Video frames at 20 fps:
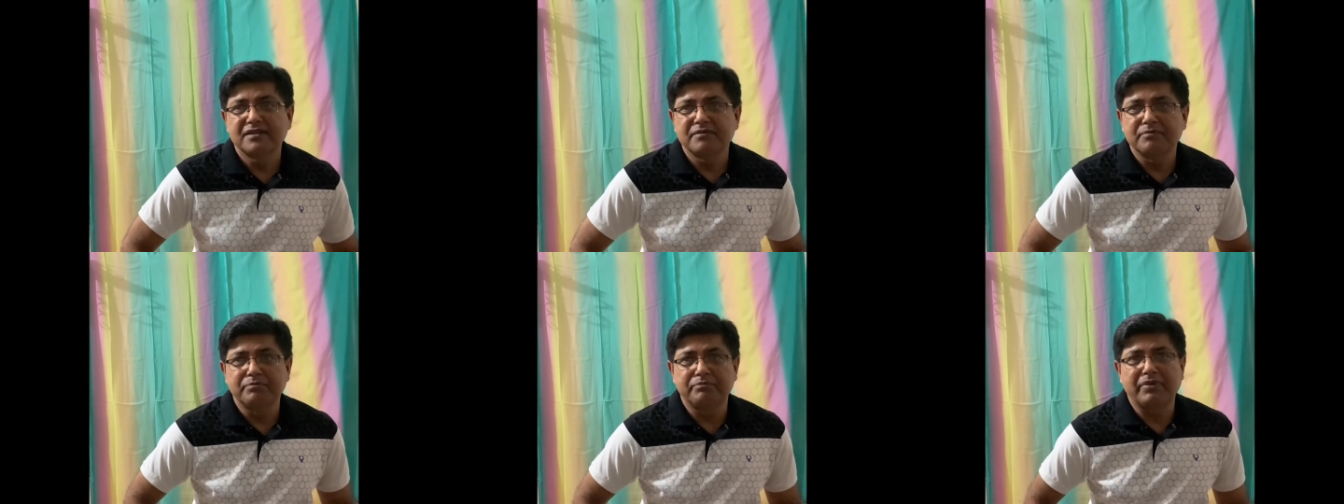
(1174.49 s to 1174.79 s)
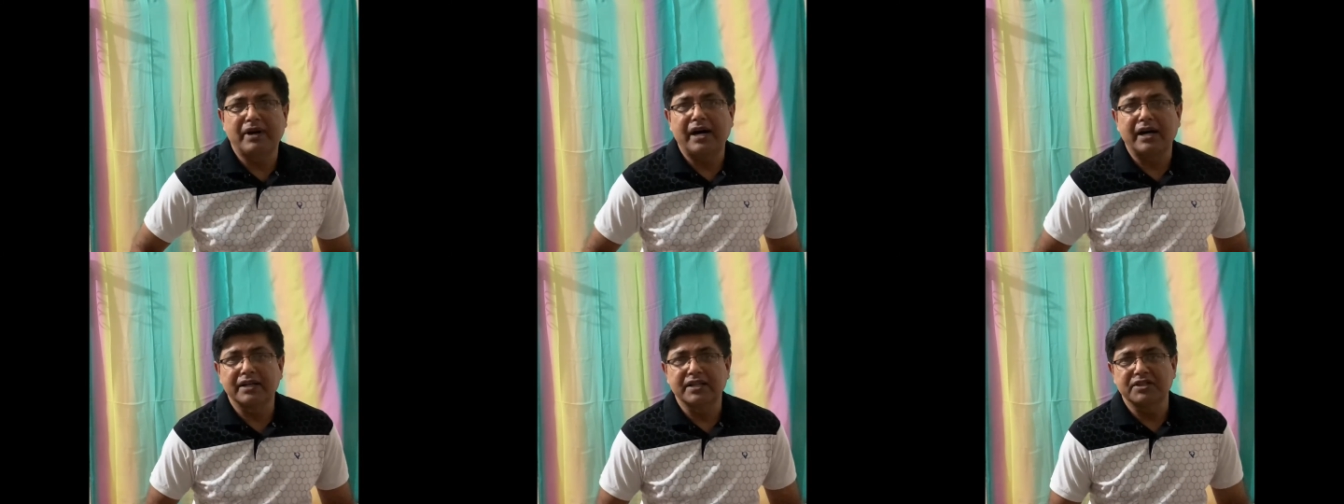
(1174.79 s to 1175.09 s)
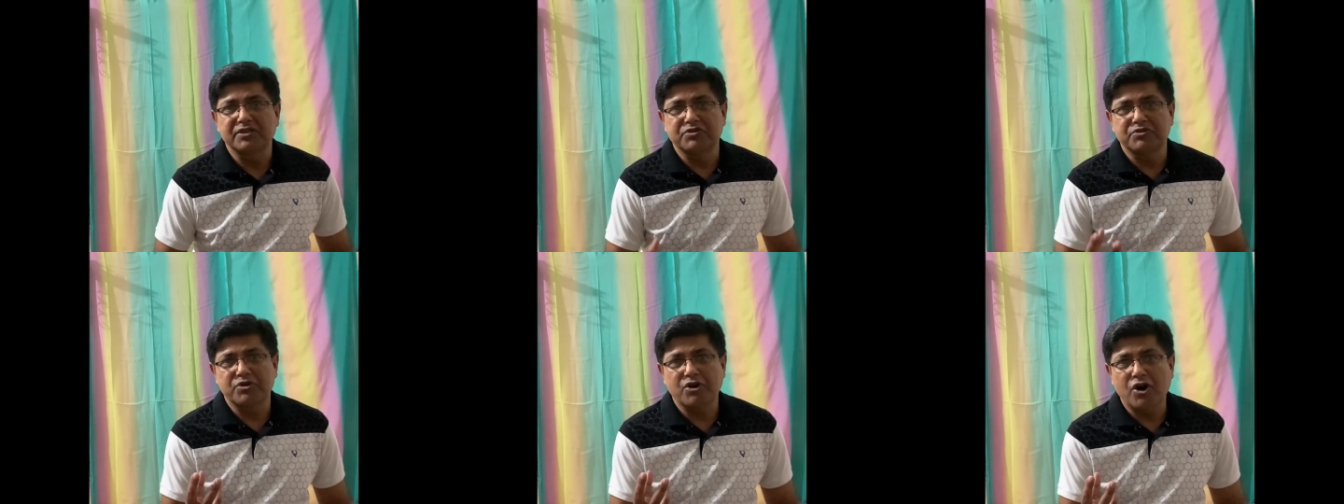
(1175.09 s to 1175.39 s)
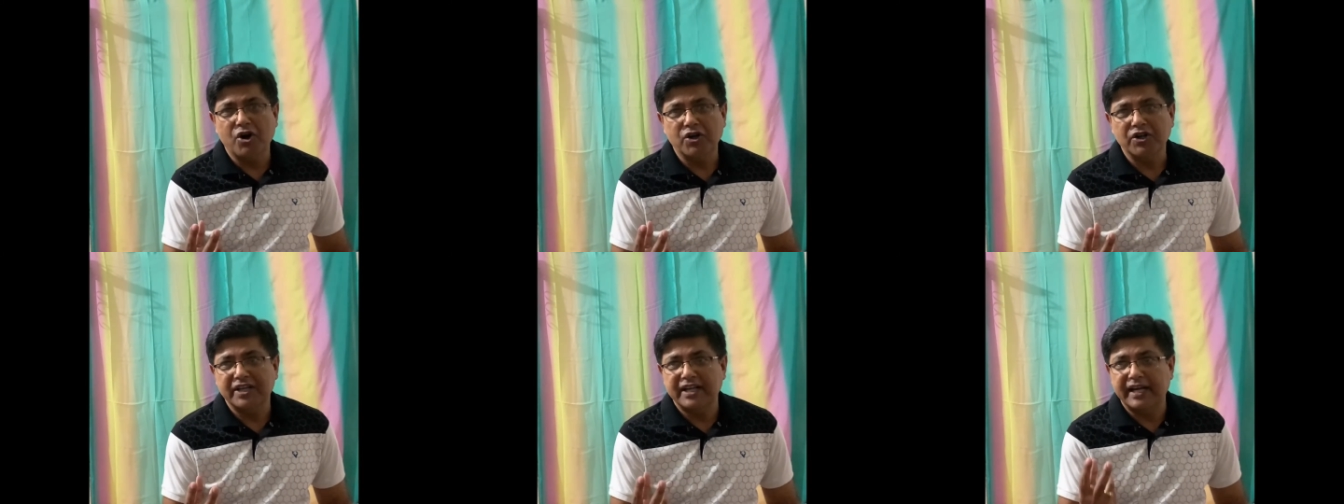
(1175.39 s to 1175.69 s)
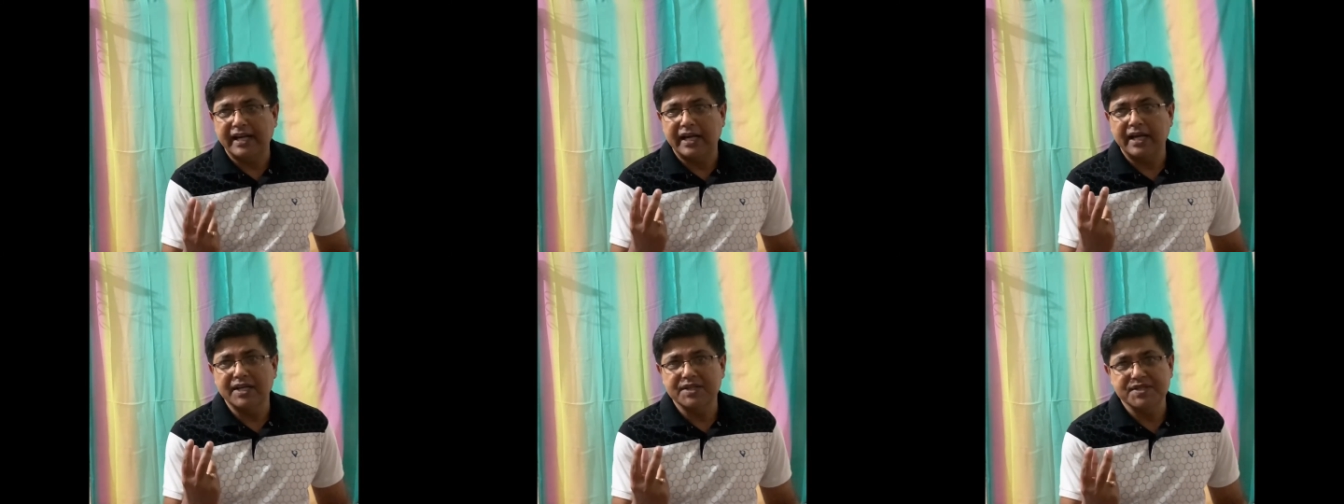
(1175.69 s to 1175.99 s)
by a rock
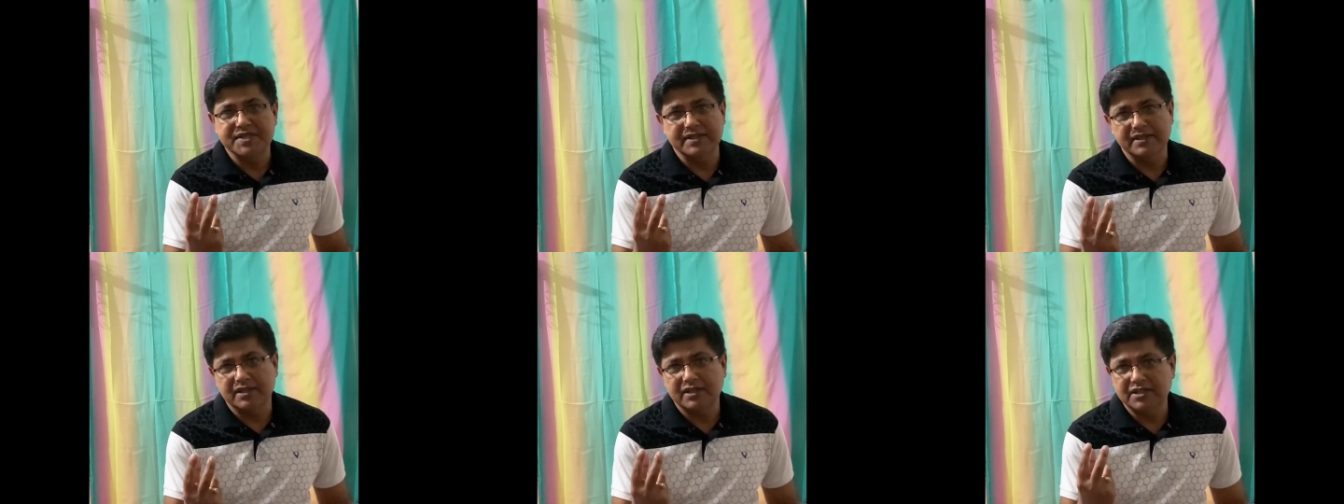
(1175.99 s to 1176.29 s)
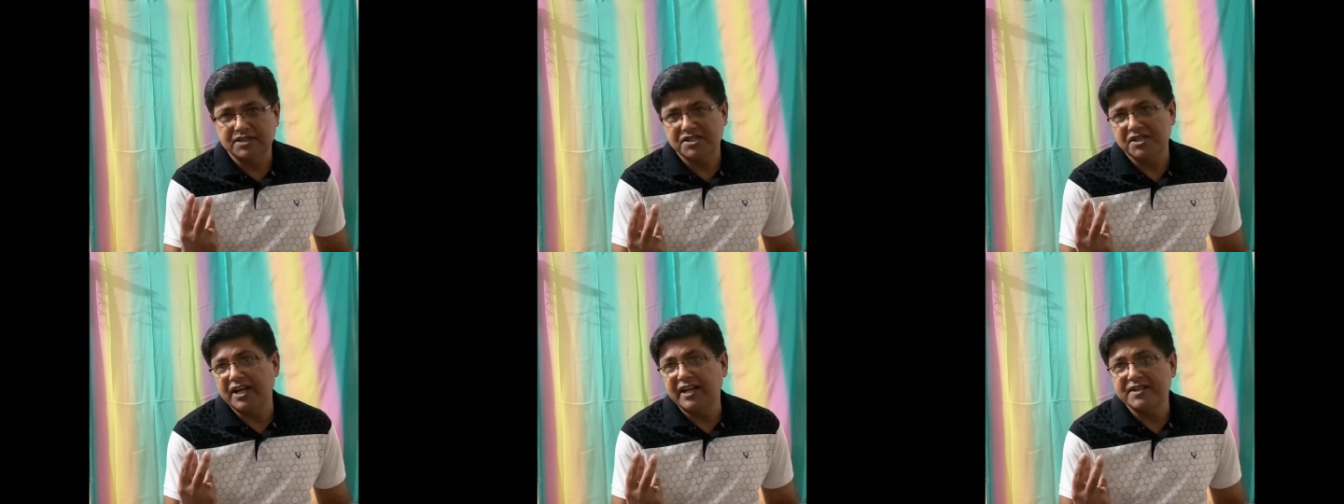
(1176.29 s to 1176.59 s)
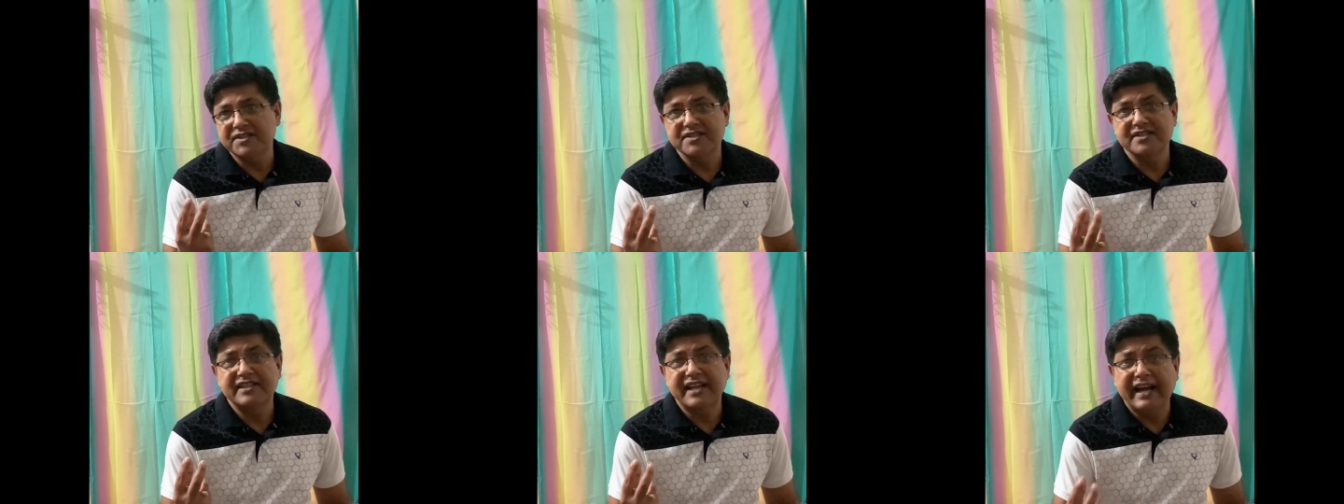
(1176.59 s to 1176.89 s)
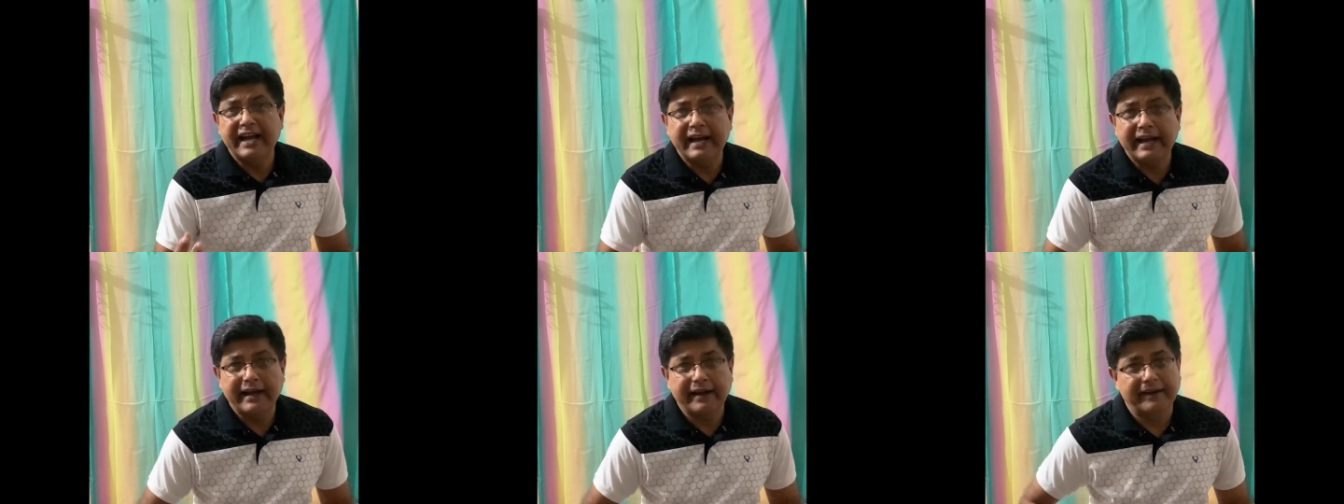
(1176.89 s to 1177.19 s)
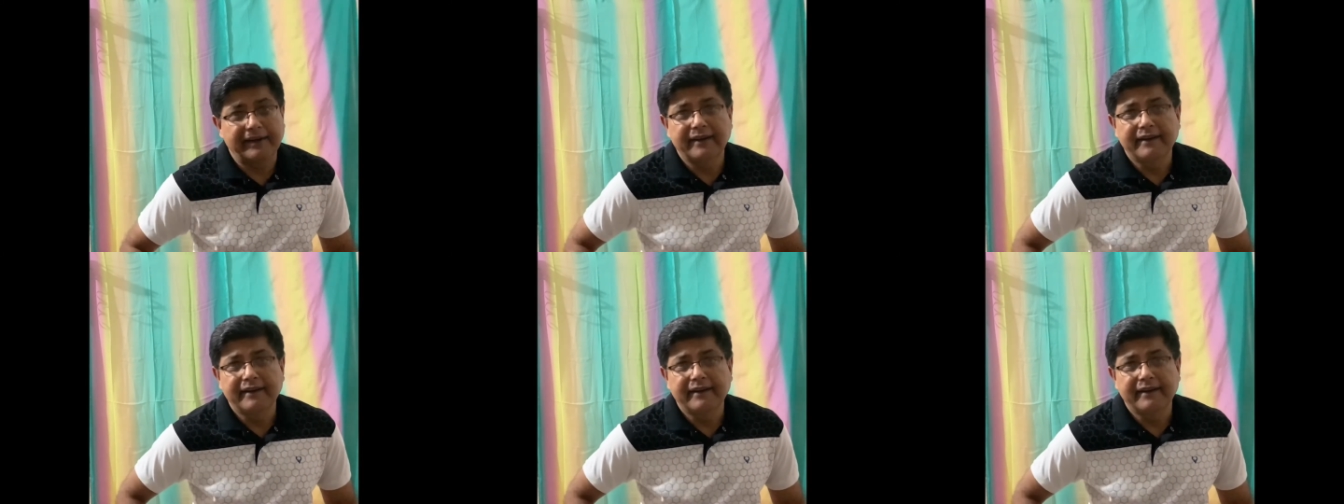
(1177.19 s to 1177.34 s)
as large as an egg.